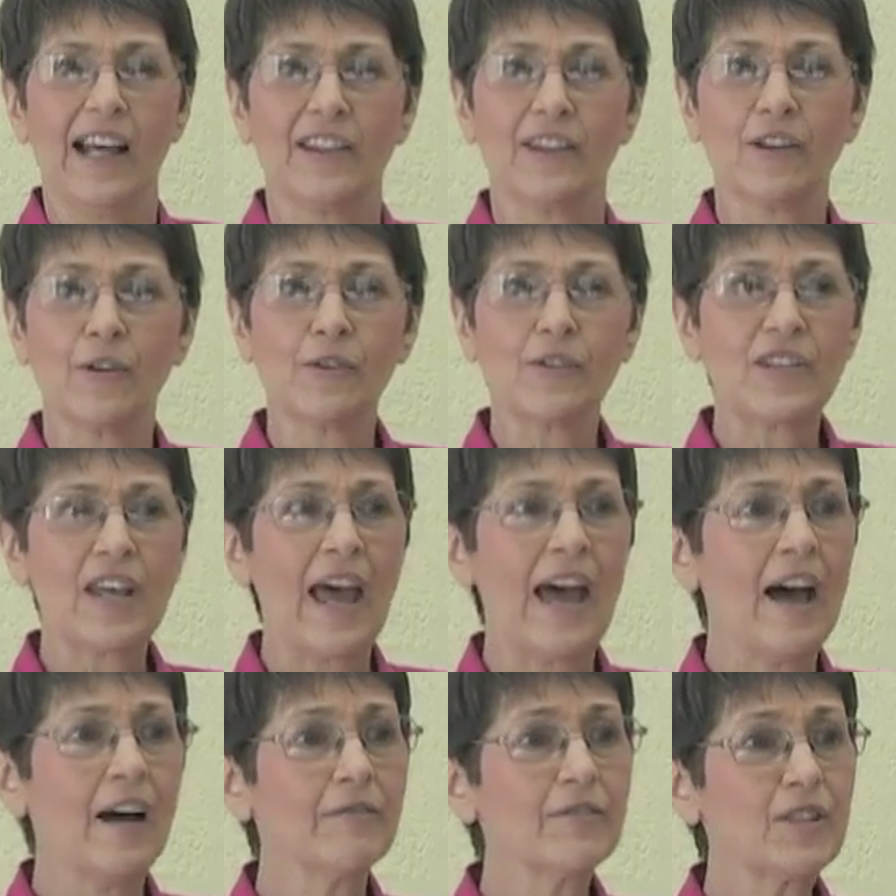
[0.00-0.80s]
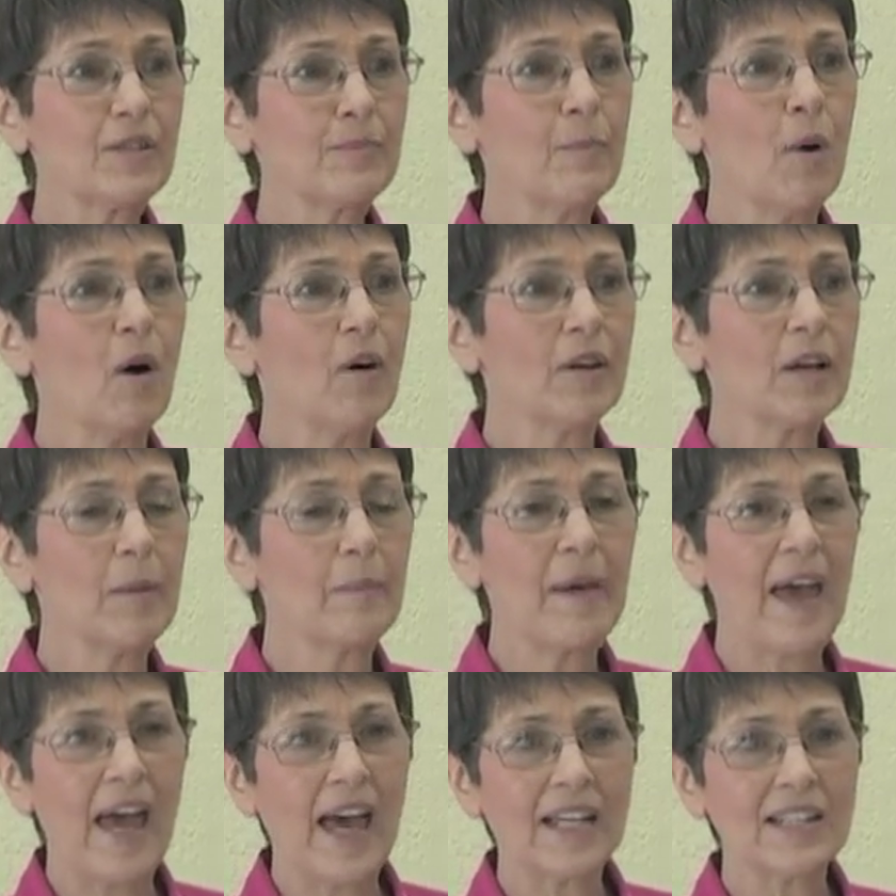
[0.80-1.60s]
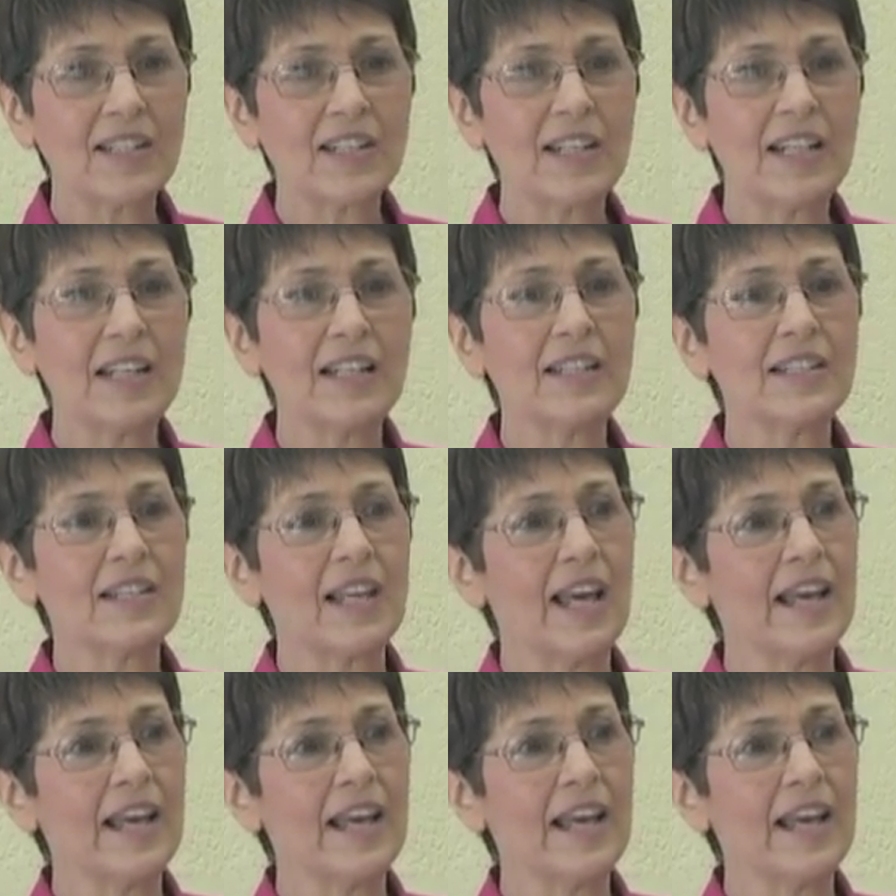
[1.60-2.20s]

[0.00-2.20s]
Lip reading: those have small capacities